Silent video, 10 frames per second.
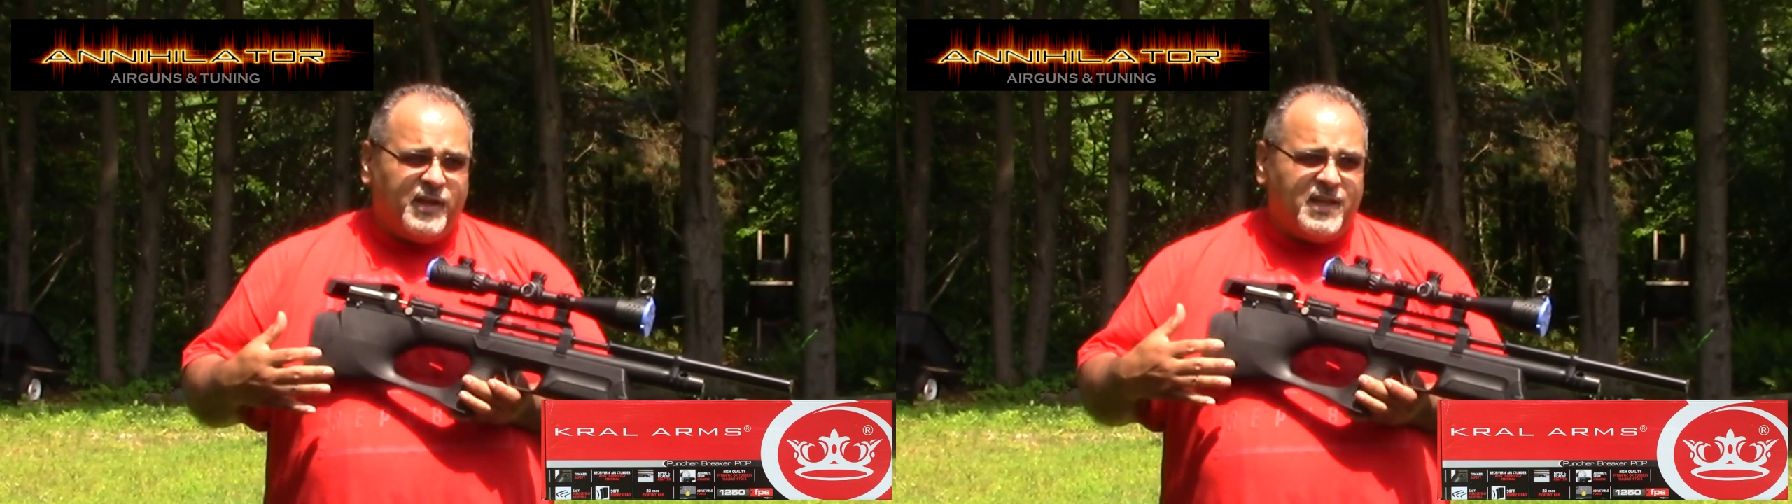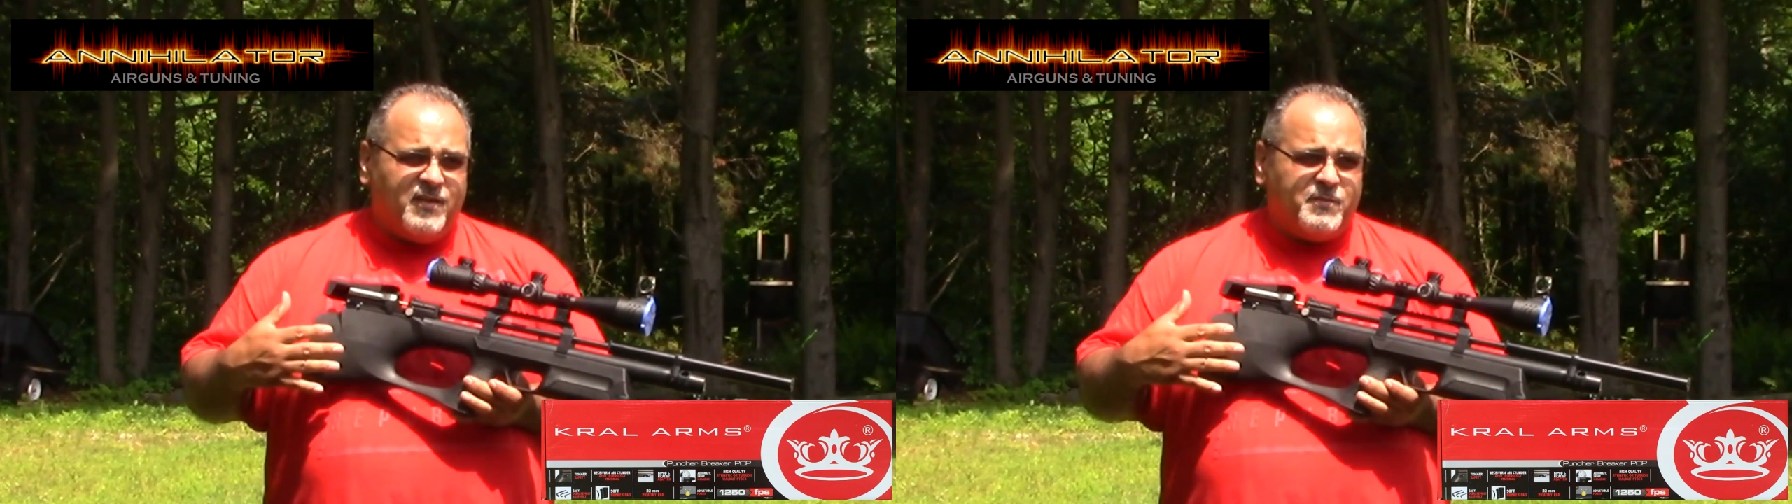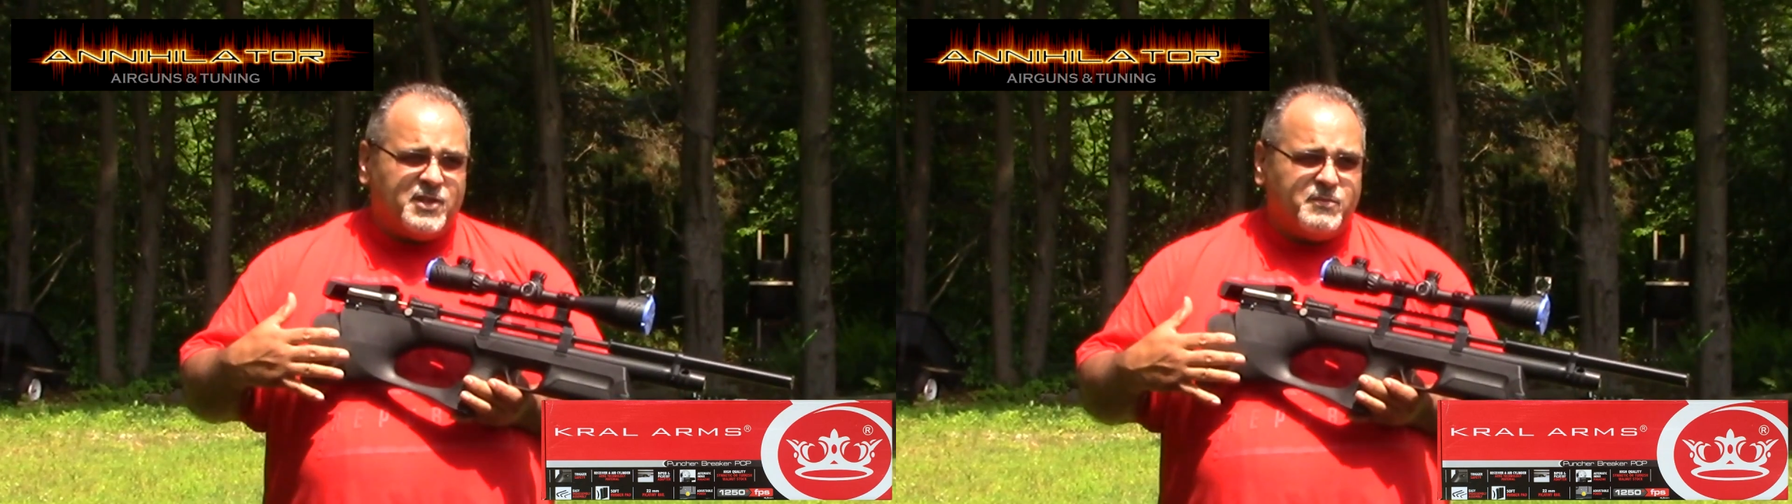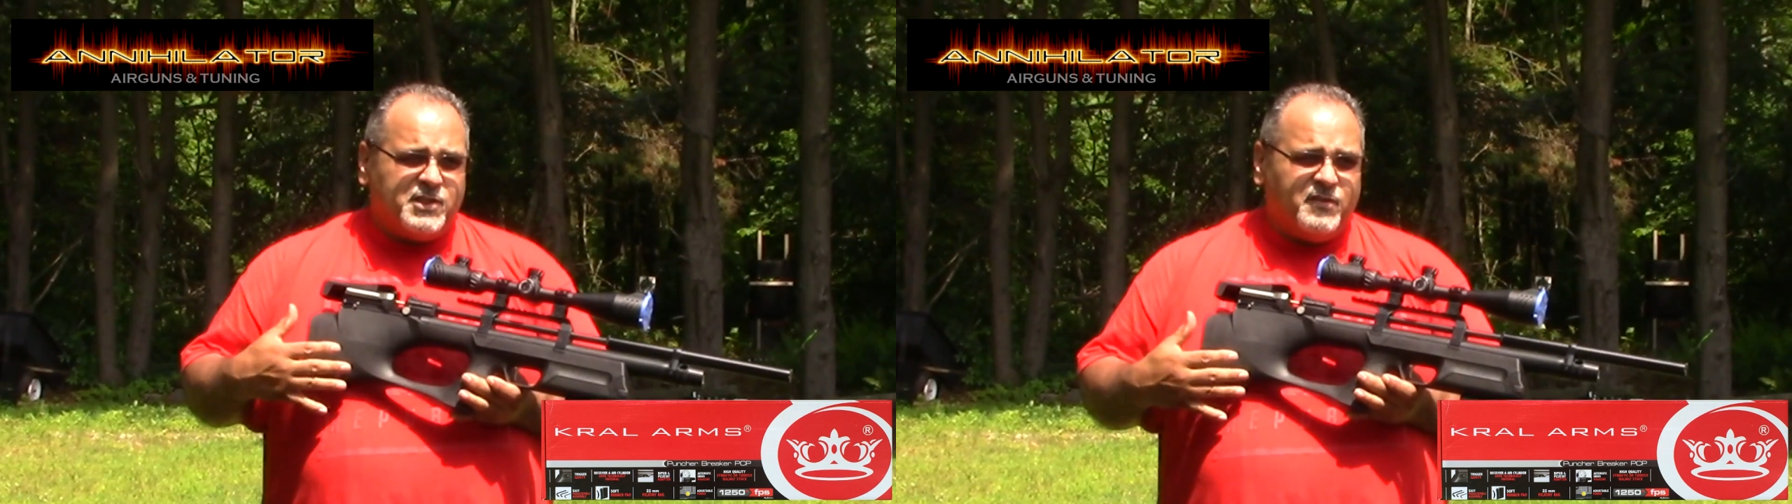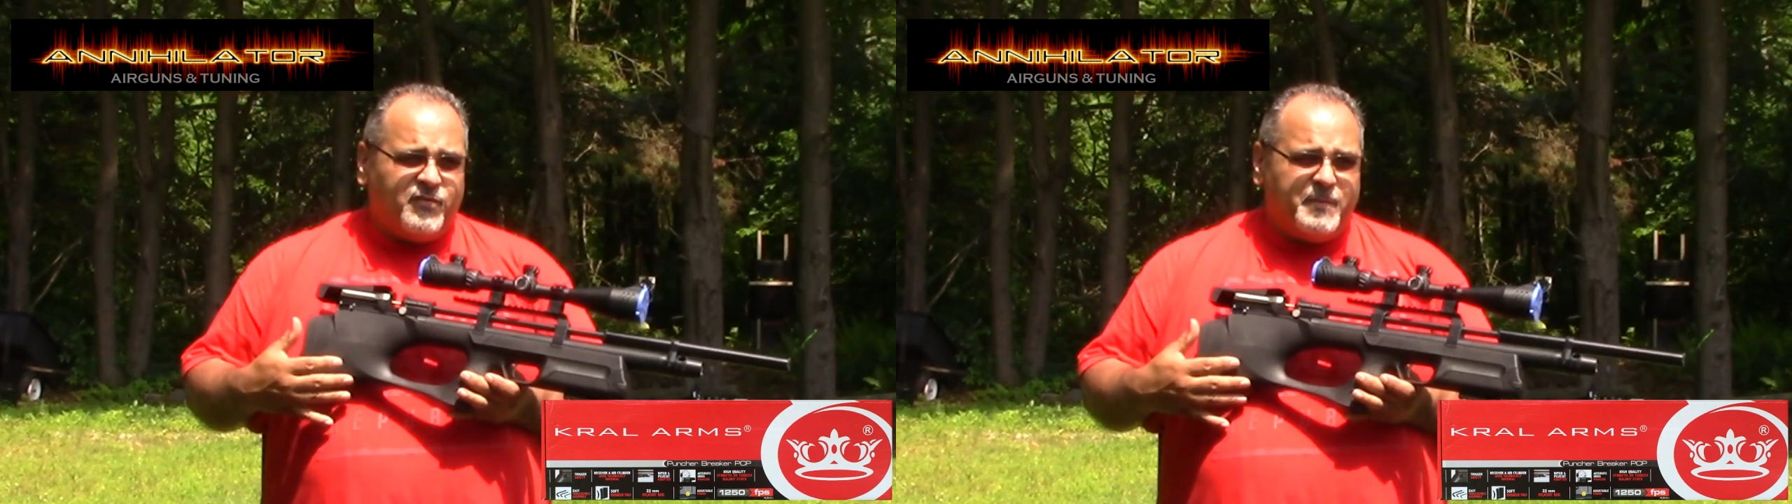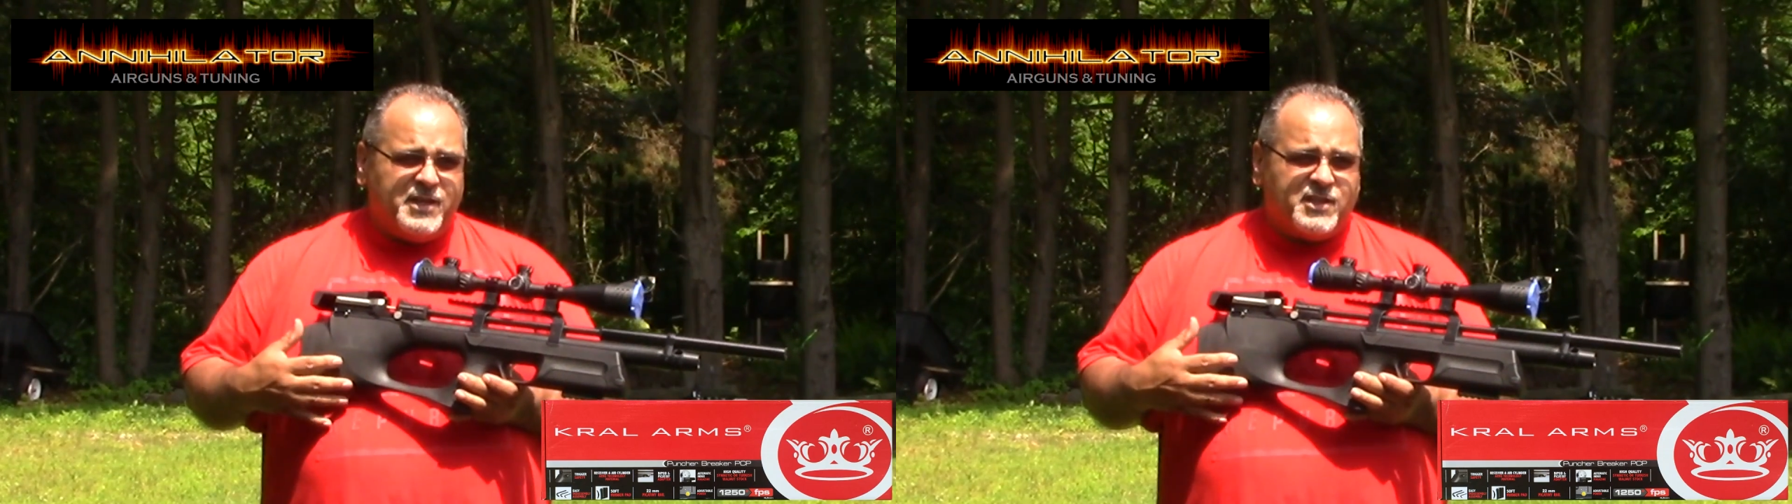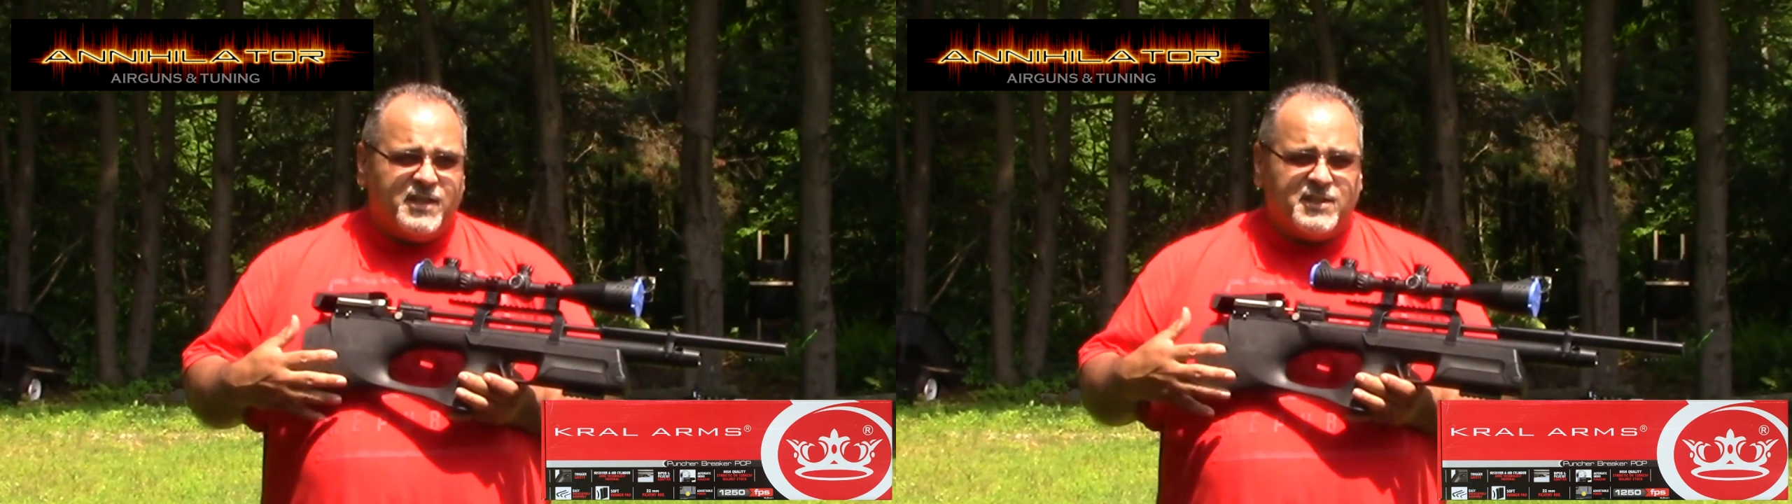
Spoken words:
to give me as much information